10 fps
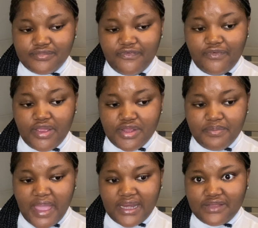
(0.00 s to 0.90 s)
very
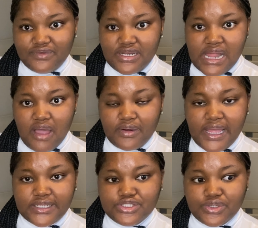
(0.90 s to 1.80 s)
bad. Even now,
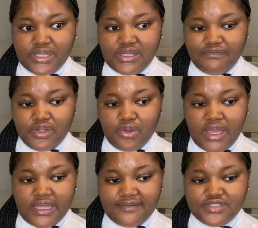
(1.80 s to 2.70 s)
like during the video,
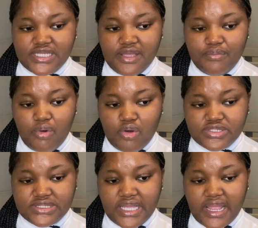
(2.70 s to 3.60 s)
I have to keep
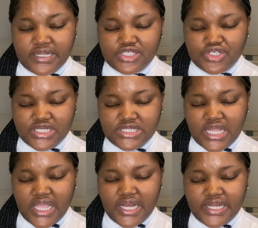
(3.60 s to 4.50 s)
pausing and
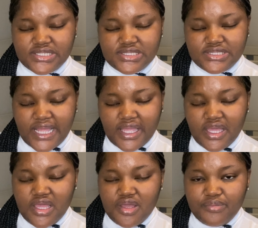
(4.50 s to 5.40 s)
stretching it and just like
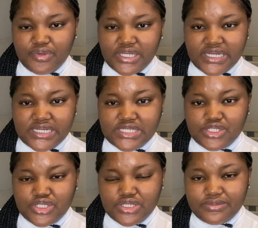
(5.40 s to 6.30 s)
putting it in a
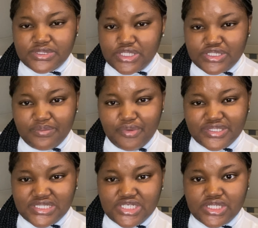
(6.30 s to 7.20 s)
certain
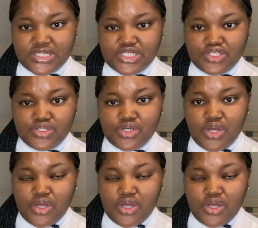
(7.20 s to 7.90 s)
position, just,